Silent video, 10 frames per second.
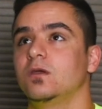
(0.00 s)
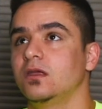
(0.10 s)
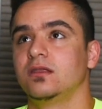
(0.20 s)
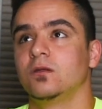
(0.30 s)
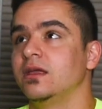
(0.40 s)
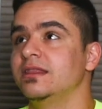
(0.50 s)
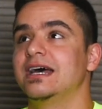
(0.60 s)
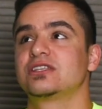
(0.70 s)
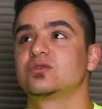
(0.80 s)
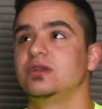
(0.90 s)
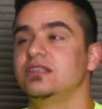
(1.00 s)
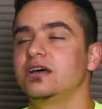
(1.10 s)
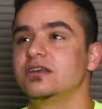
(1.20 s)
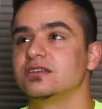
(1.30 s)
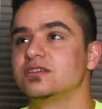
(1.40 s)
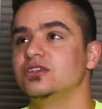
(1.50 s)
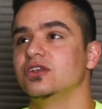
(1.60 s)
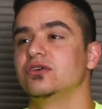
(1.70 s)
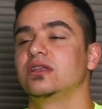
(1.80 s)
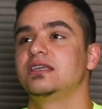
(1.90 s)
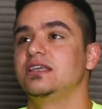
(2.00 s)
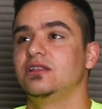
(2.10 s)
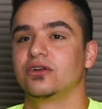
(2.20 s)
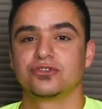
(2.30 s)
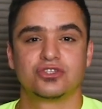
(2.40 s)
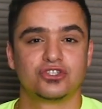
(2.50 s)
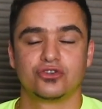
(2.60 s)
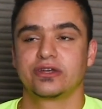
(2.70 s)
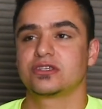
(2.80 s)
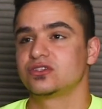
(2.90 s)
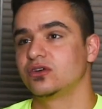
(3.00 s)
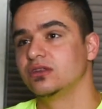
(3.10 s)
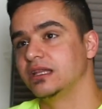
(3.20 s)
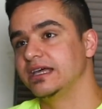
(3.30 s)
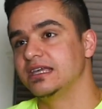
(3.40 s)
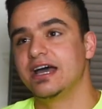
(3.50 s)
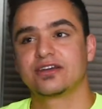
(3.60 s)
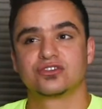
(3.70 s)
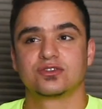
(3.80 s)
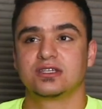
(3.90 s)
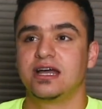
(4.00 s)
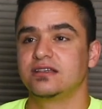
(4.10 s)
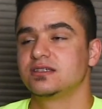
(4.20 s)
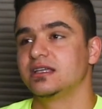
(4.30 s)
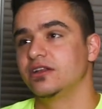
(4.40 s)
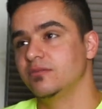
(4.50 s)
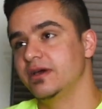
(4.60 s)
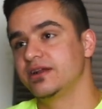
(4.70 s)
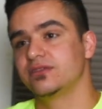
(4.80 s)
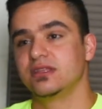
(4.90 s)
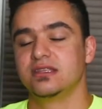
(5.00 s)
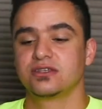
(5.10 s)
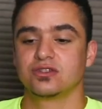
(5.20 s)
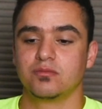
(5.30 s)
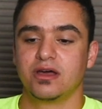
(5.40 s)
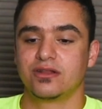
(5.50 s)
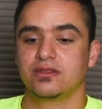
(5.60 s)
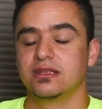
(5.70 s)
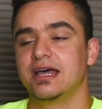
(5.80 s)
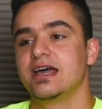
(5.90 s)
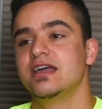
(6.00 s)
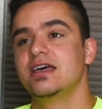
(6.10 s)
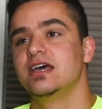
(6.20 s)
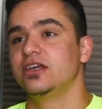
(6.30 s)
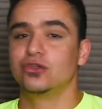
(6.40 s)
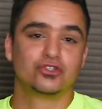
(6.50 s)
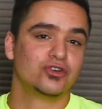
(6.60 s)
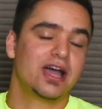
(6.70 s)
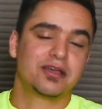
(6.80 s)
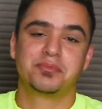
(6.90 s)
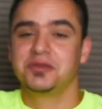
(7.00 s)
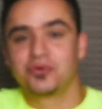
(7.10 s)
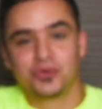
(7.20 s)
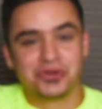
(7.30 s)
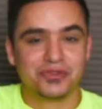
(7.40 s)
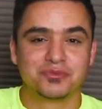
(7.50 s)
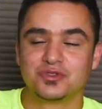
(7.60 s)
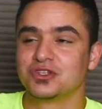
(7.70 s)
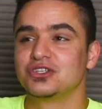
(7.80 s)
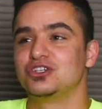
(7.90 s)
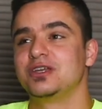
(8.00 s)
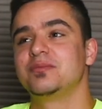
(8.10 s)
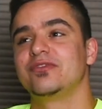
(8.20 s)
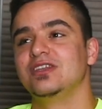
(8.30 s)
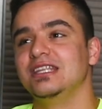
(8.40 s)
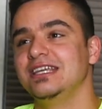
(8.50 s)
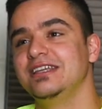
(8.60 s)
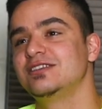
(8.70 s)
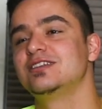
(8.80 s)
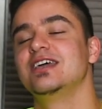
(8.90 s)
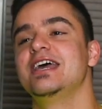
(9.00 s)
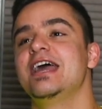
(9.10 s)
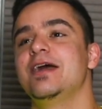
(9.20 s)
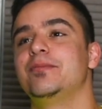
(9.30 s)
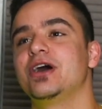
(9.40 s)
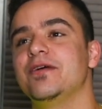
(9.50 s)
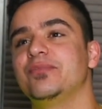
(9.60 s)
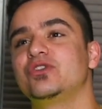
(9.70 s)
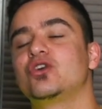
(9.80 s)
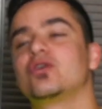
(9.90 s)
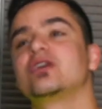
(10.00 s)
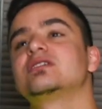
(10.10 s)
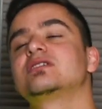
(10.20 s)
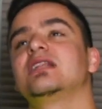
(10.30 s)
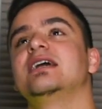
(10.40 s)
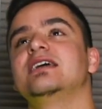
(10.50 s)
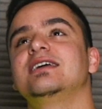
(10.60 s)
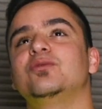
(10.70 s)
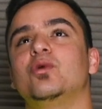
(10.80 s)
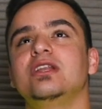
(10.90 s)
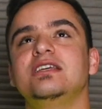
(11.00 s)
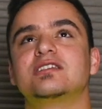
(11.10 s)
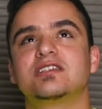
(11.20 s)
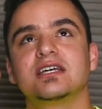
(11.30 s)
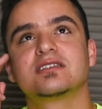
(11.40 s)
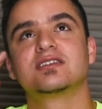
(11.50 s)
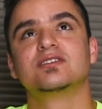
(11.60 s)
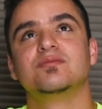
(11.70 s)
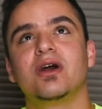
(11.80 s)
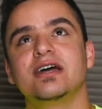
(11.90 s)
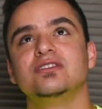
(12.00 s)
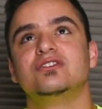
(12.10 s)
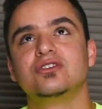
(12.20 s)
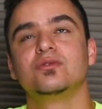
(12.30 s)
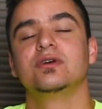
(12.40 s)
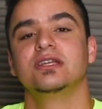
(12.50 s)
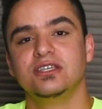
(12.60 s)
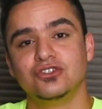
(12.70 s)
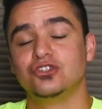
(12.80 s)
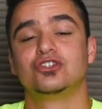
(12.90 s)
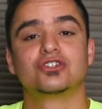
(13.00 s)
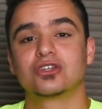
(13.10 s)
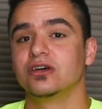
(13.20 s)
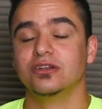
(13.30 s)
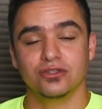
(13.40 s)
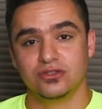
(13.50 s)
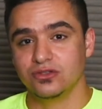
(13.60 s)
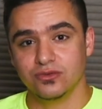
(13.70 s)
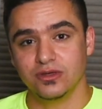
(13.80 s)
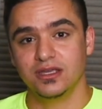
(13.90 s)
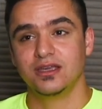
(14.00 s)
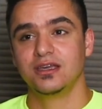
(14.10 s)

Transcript: And that's what he does, you know, like he learns tricks on like exercises that are better than this or better than that. He'll drag people with him to the gym if he needs. But Chris, like, when he sets his mind to it, he's just gonna do it.